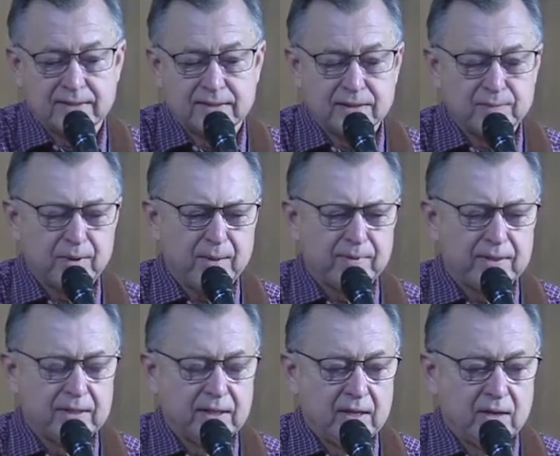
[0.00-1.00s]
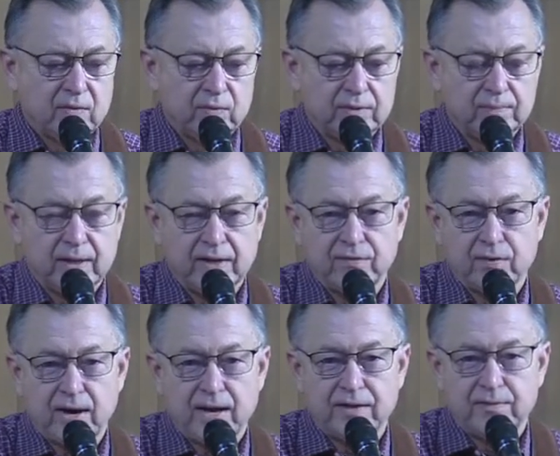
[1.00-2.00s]
It's probably written by a
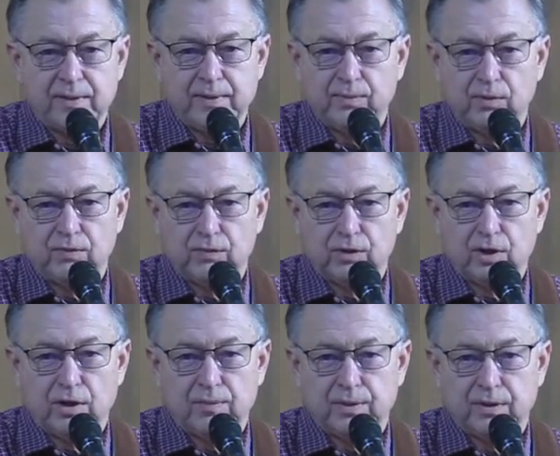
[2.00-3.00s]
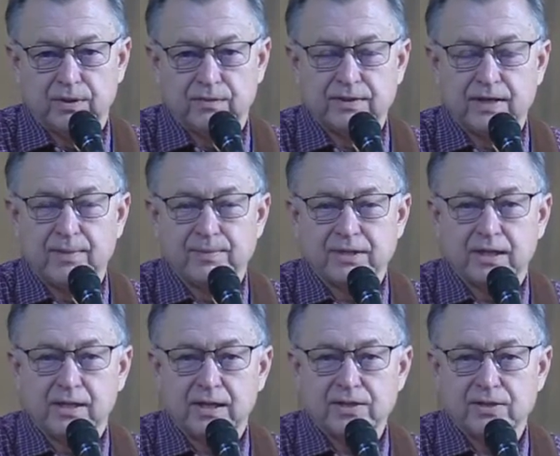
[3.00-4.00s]
variety of people over a long period of time. It's a
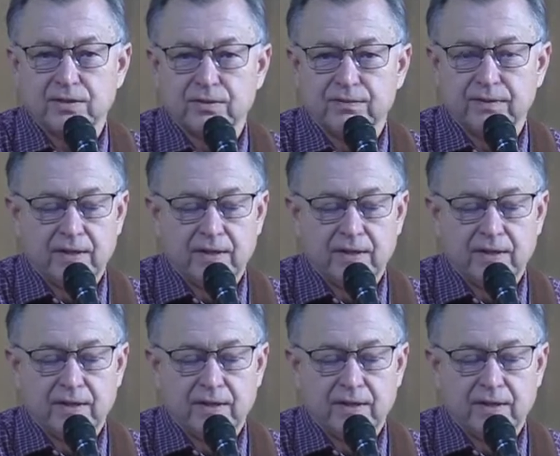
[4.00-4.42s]
collection of